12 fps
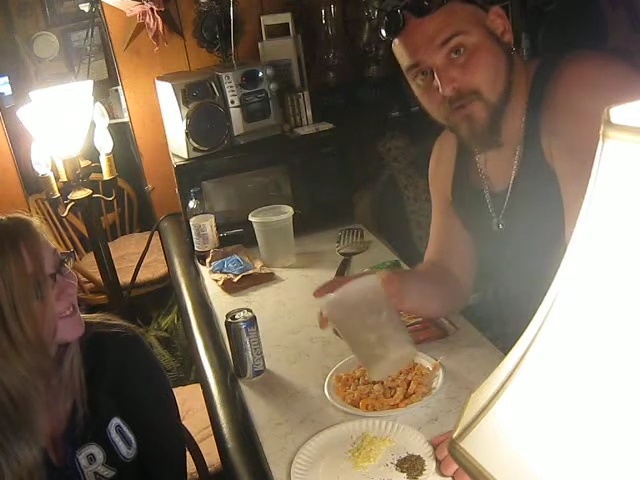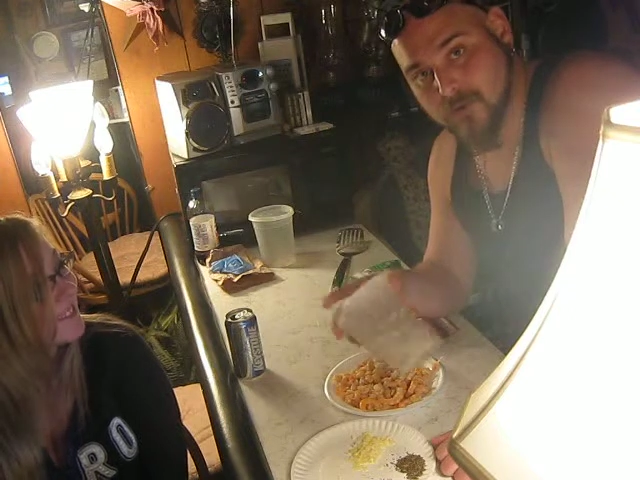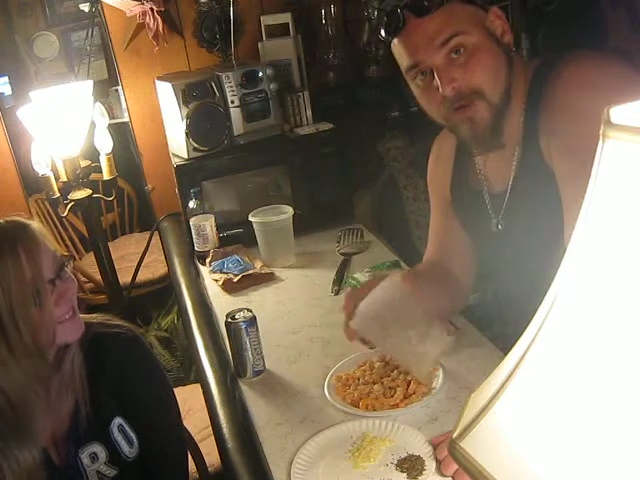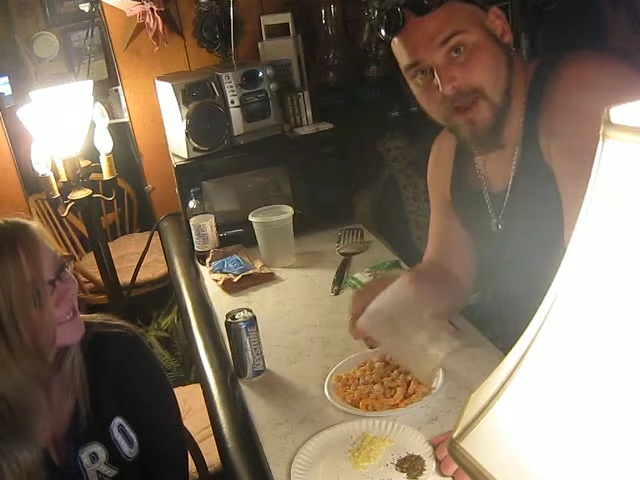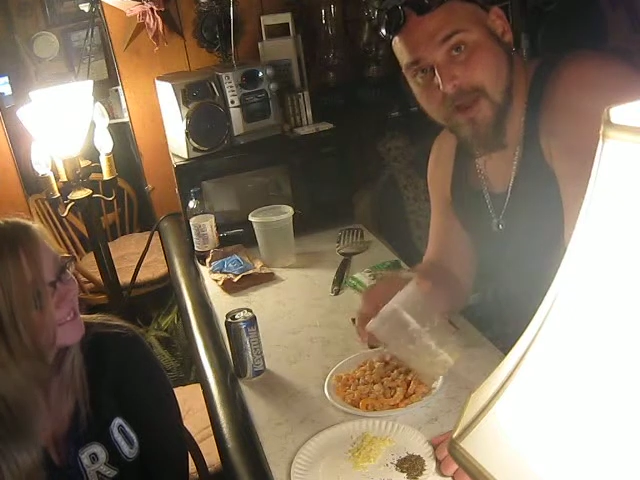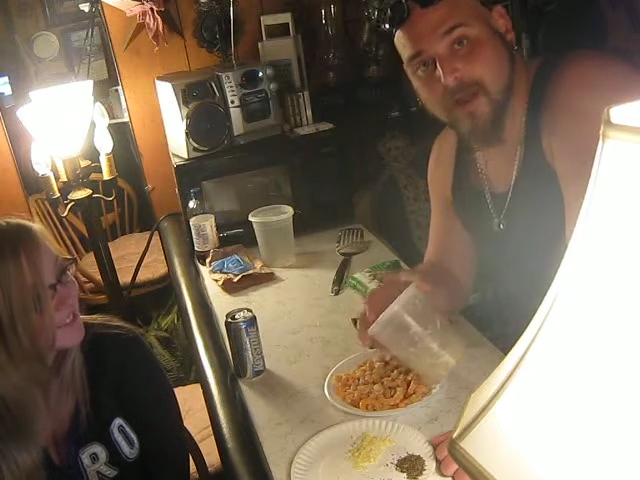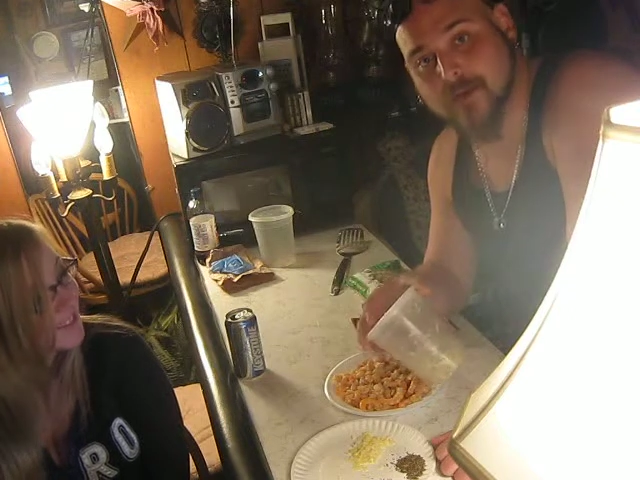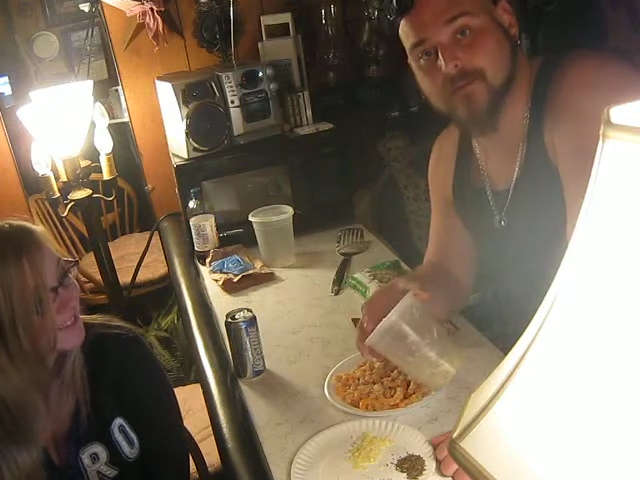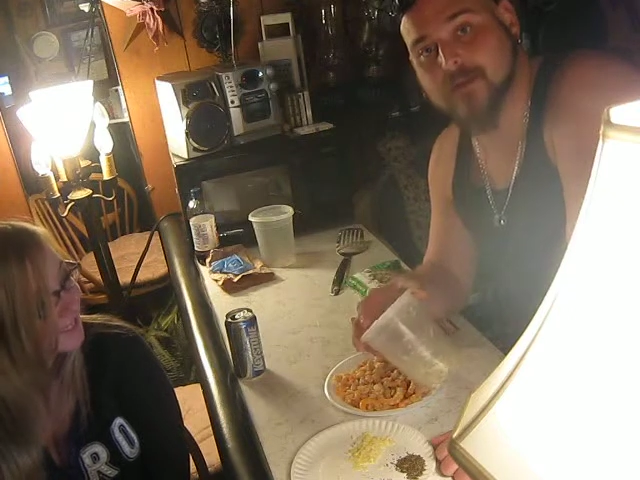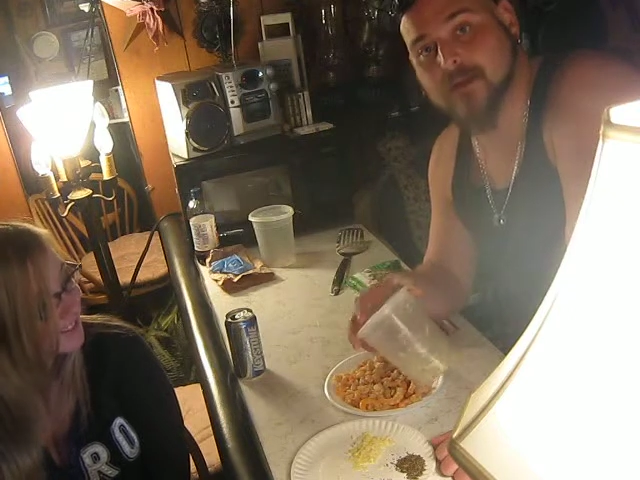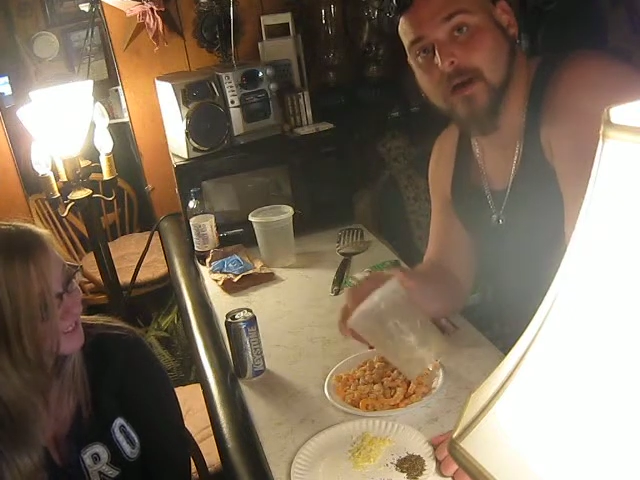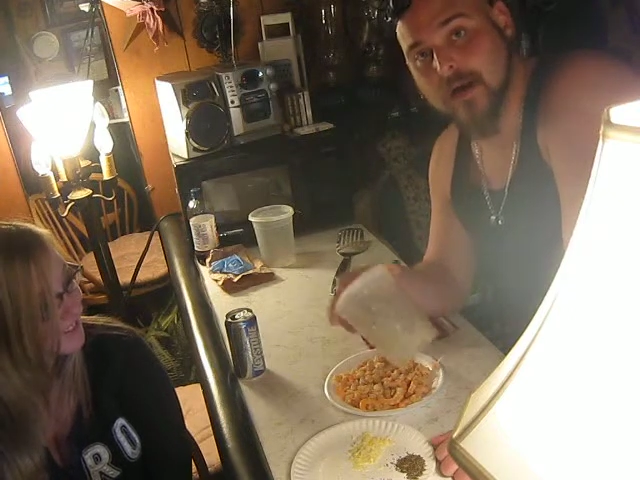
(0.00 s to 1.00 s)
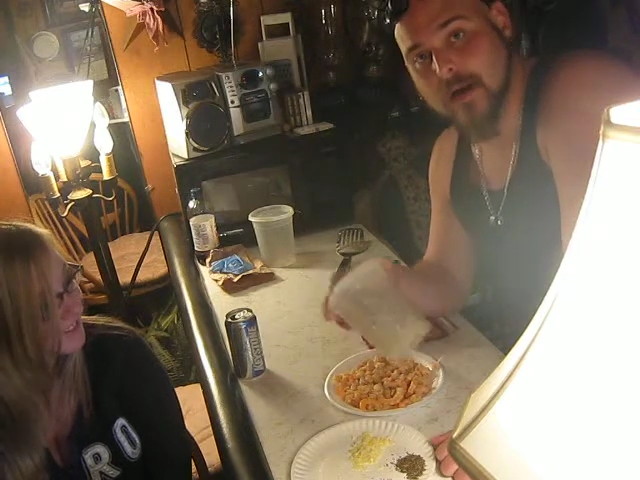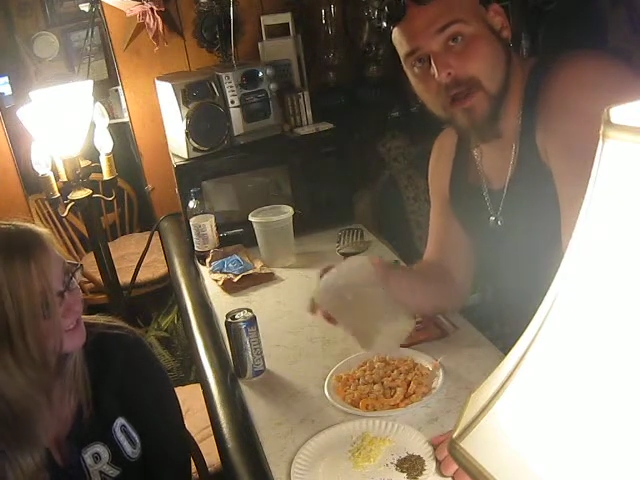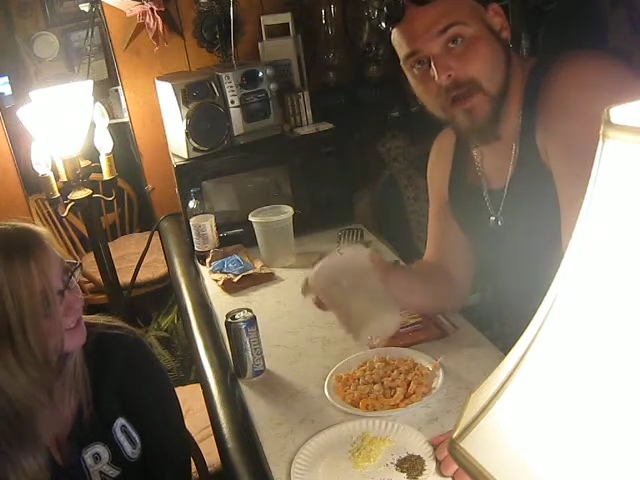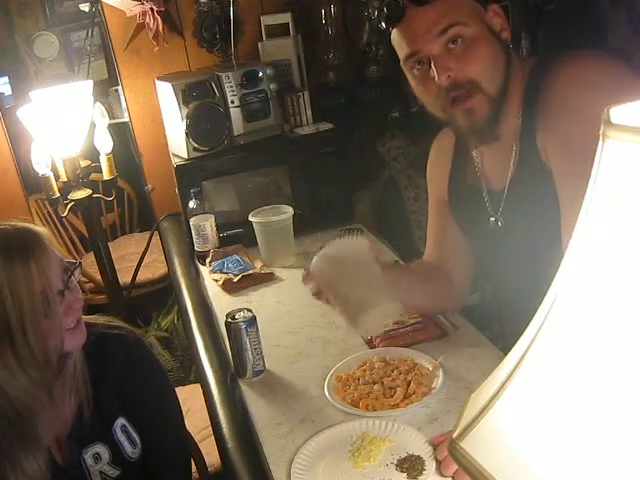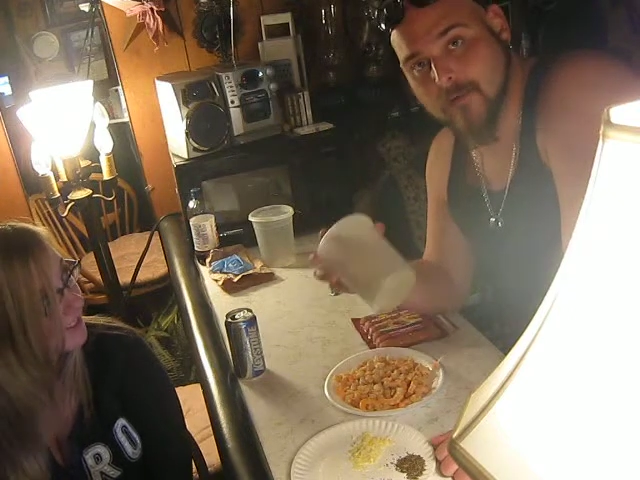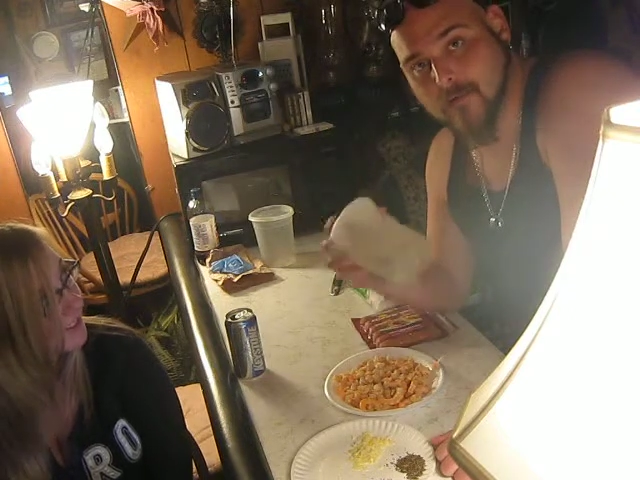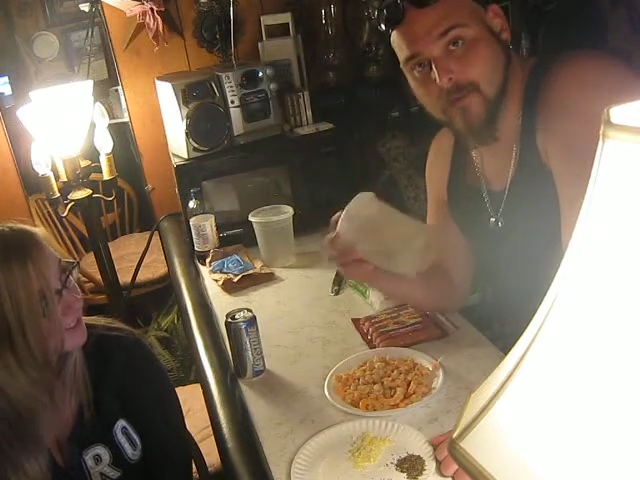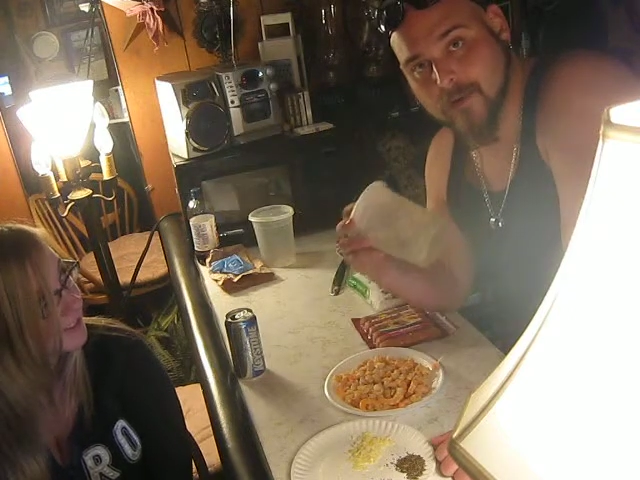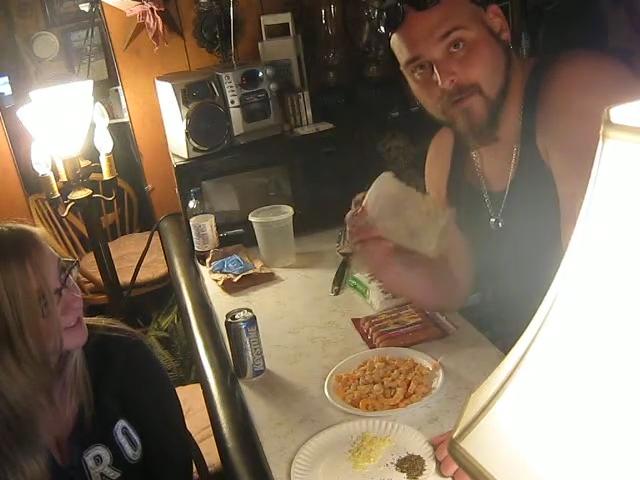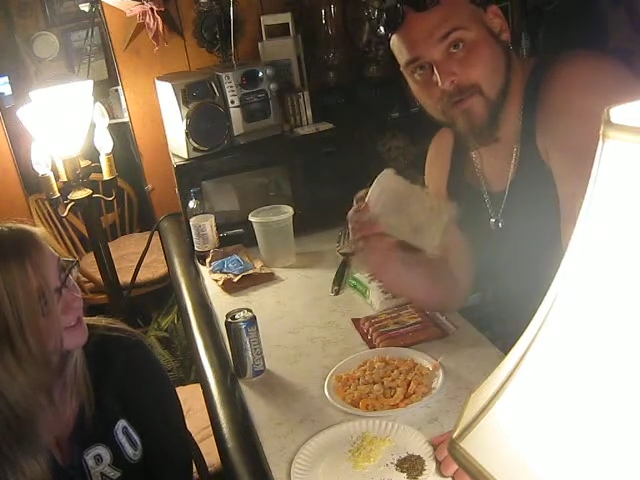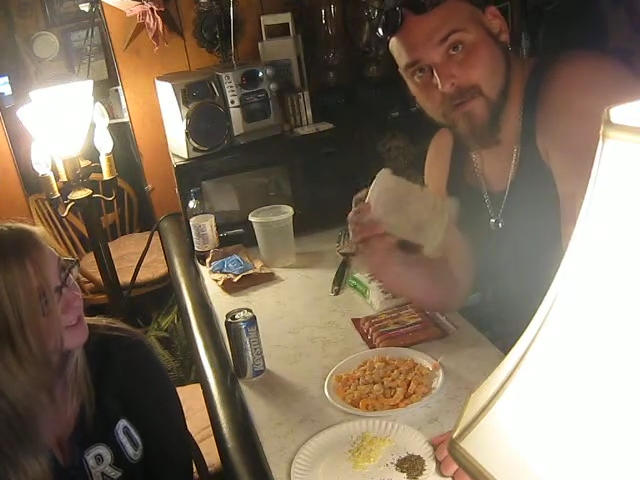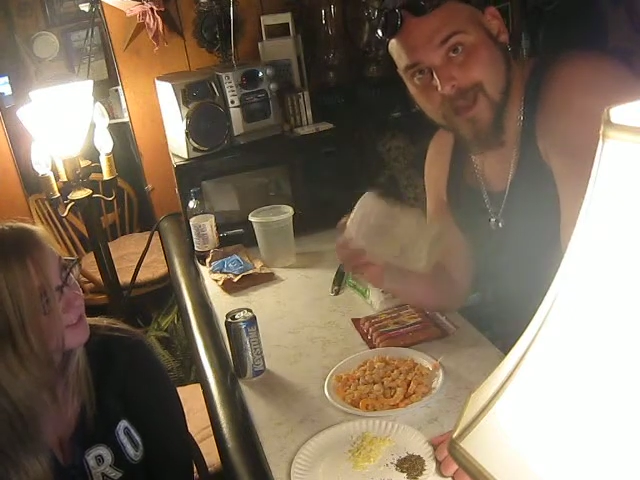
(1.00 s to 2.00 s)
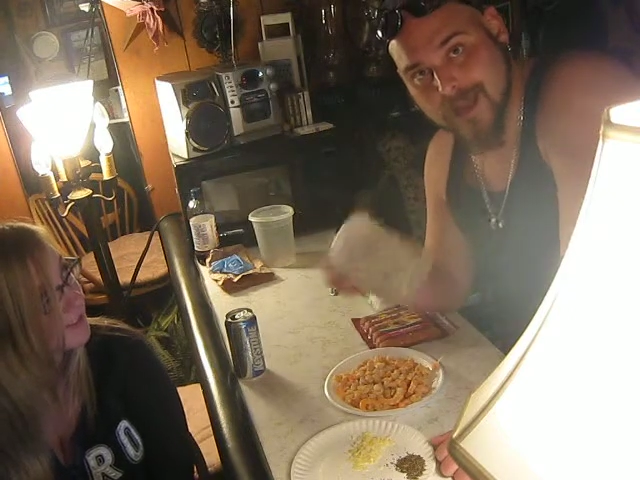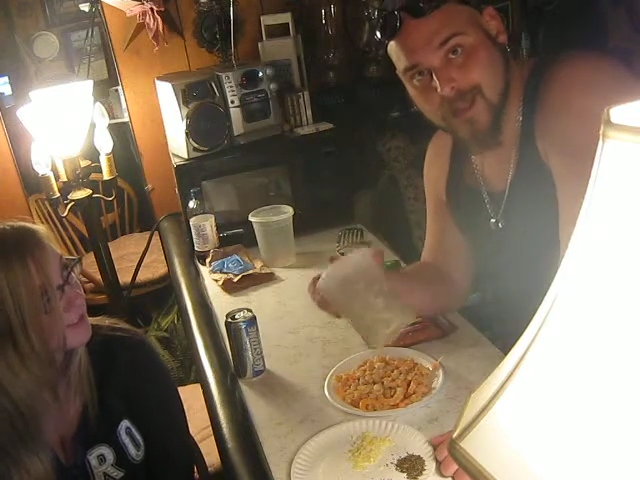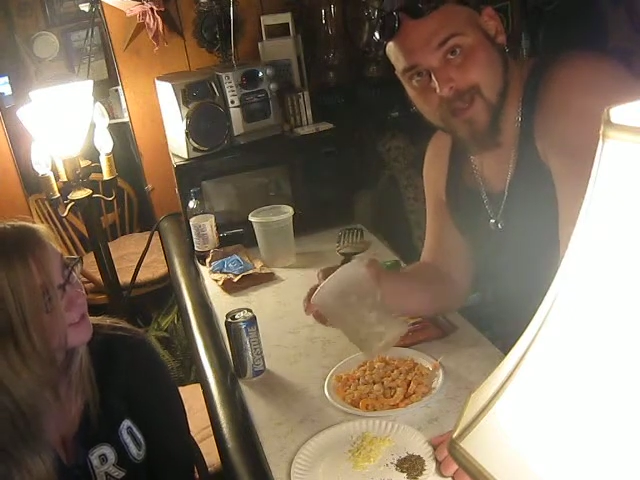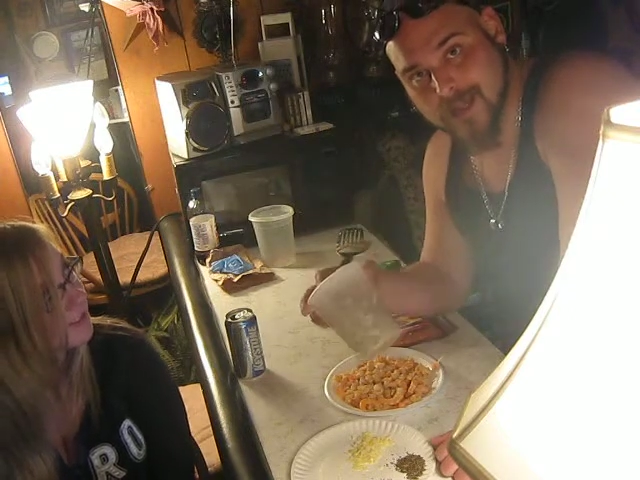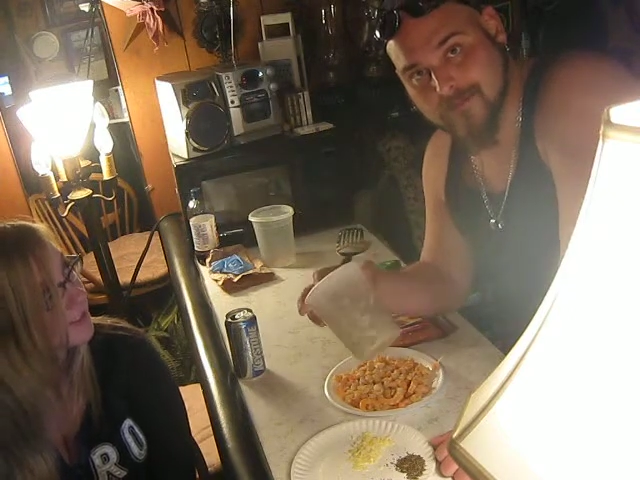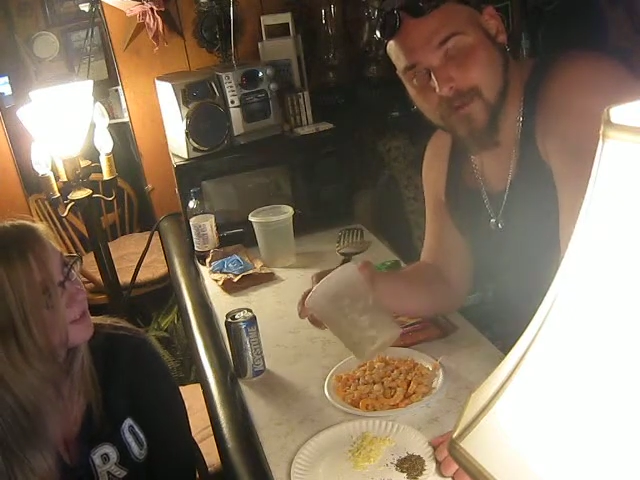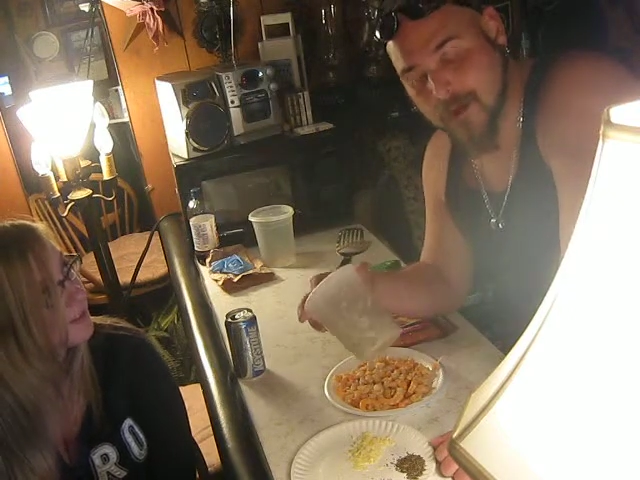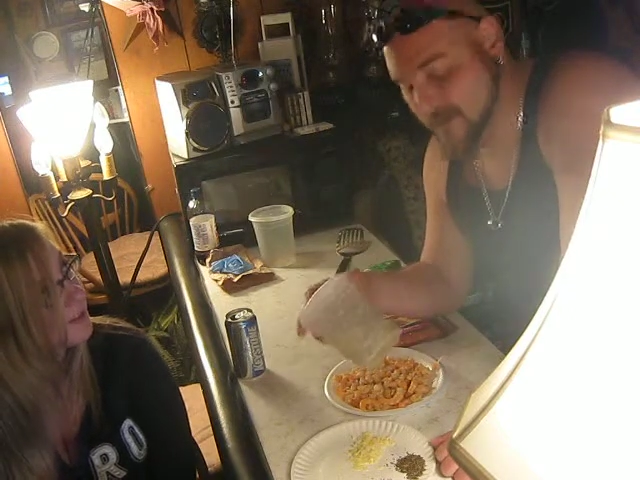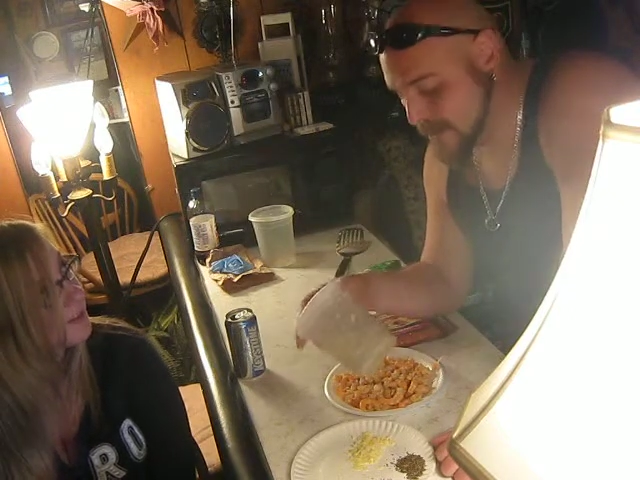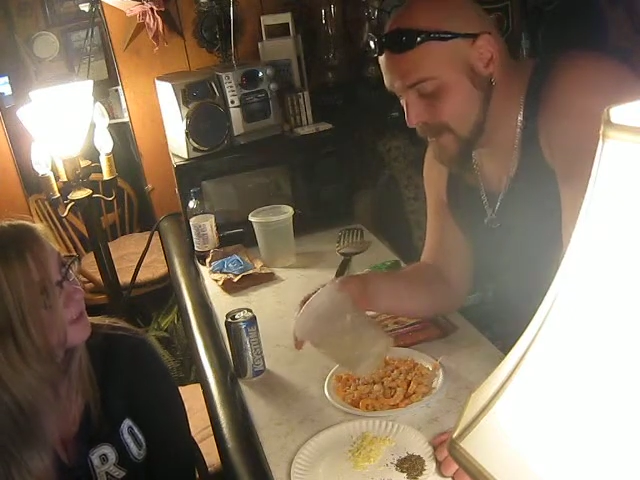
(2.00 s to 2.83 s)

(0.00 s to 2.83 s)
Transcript: of crabs, and what we had left over,